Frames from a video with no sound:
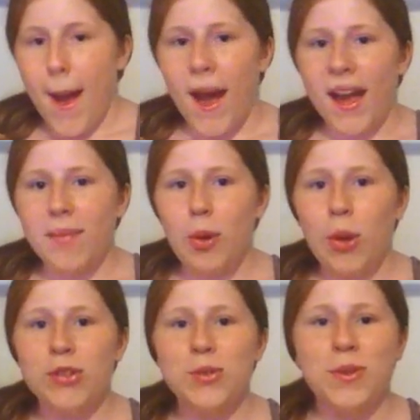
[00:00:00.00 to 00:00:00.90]
I'm
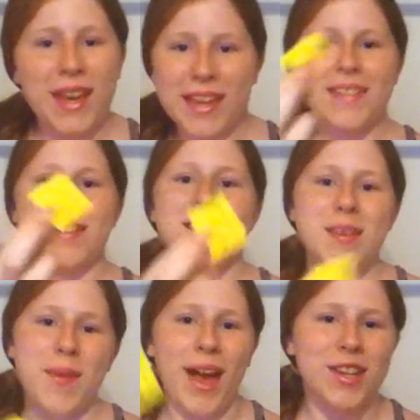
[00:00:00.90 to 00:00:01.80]
going to kiss
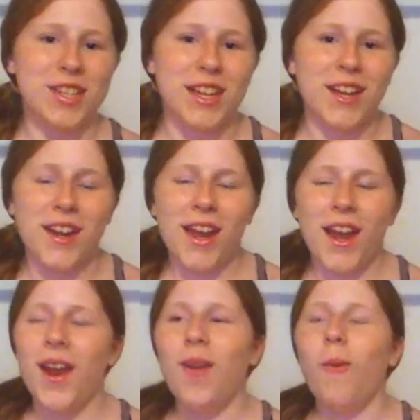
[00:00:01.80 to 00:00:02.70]
Sebastian,
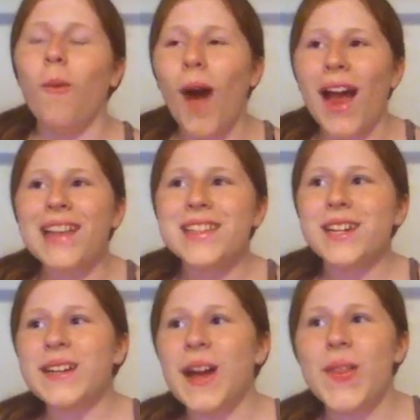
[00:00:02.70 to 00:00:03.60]
and why did
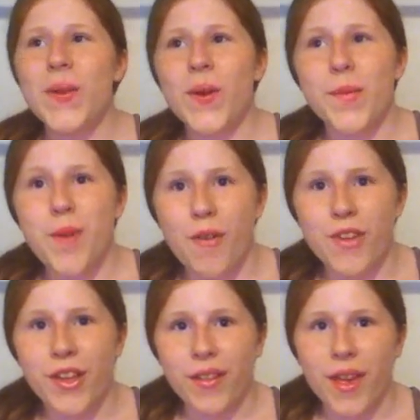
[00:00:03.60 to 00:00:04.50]
I not throw him off
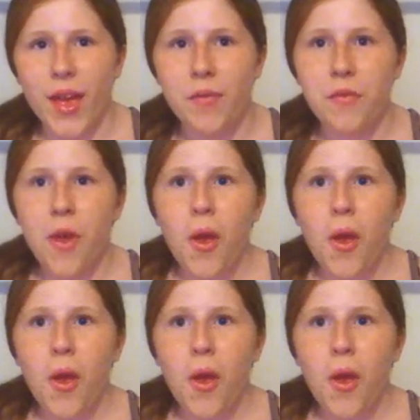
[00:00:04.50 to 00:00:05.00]
a cliff?